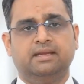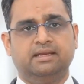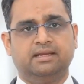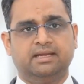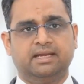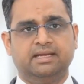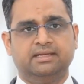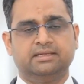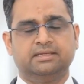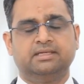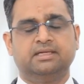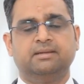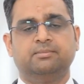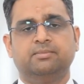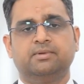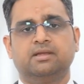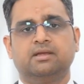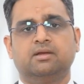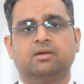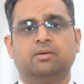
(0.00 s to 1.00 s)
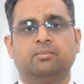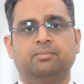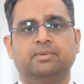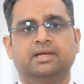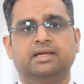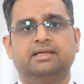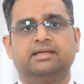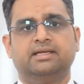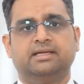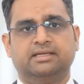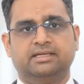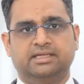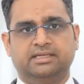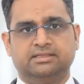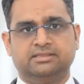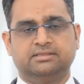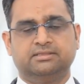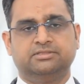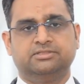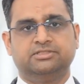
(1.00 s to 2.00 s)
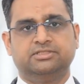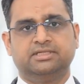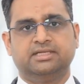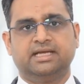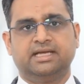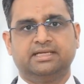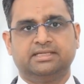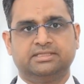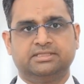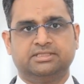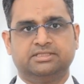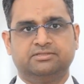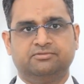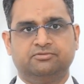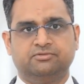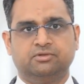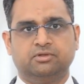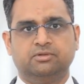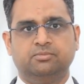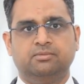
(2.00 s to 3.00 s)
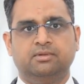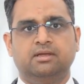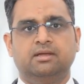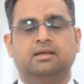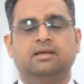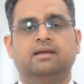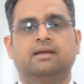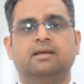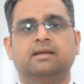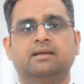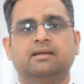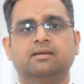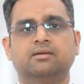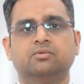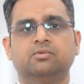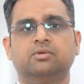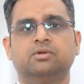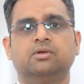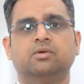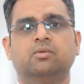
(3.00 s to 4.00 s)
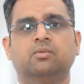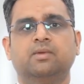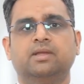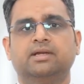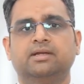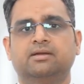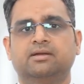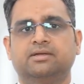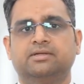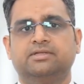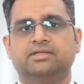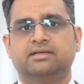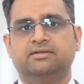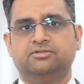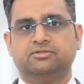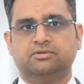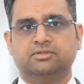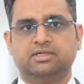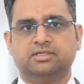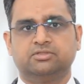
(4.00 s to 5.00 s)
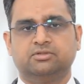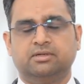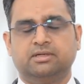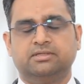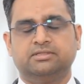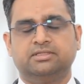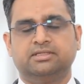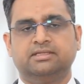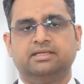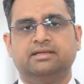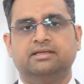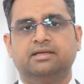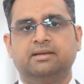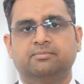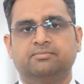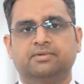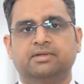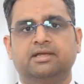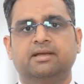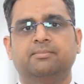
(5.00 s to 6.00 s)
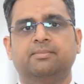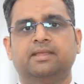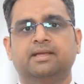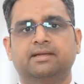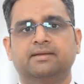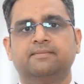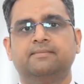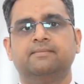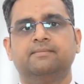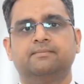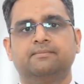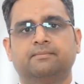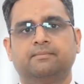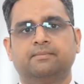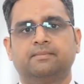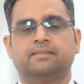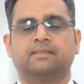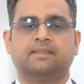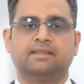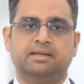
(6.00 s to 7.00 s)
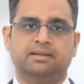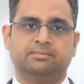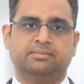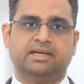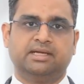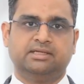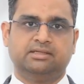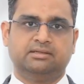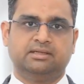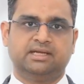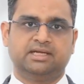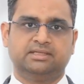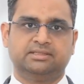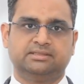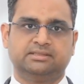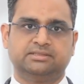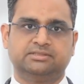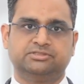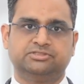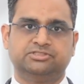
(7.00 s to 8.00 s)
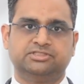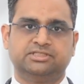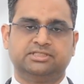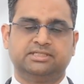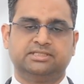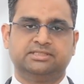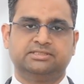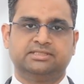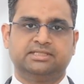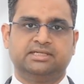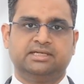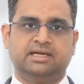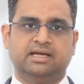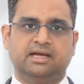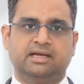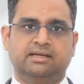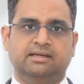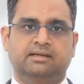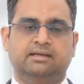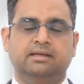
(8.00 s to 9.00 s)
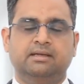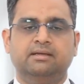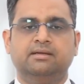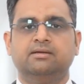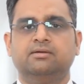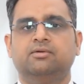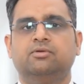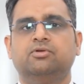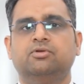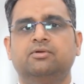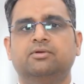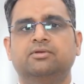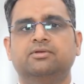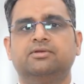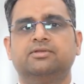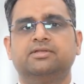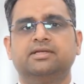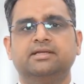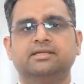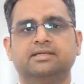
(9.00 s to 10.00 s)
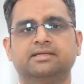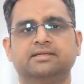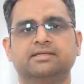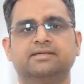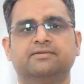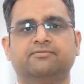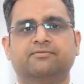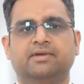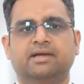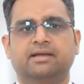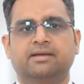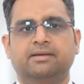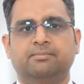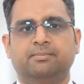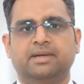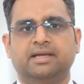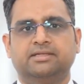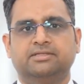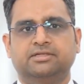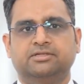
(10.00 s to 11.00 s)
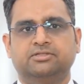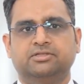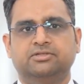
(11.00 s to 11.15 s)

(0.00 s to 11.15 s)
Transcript: And keep your operated leg slightly forward to lower yourself so that you are sitting comfortably. When you are sitting in the car, you should sit in the front passenger